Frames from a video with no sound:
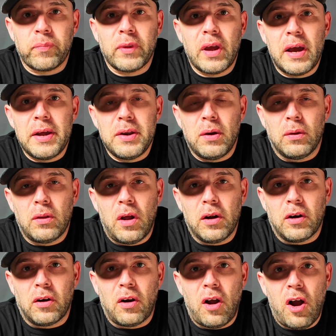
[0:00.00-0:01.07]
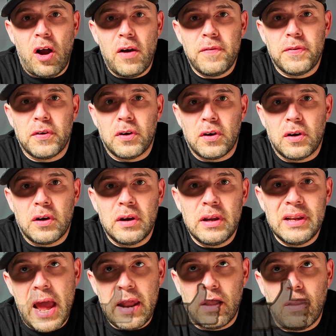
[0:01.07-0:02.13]
no longer offer
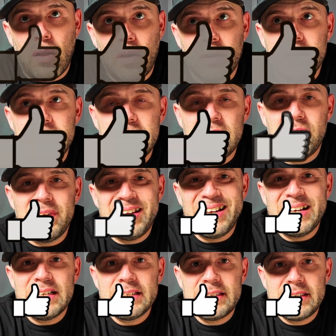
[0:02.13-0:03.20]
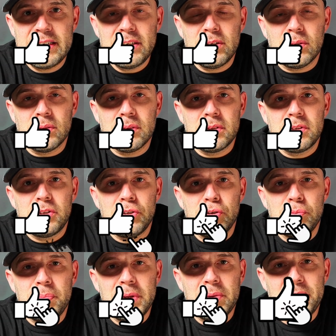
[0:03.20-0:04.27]
analog TV signals to
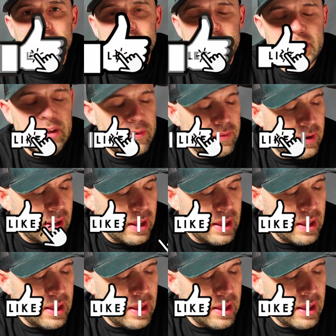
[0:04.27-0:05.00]
be received.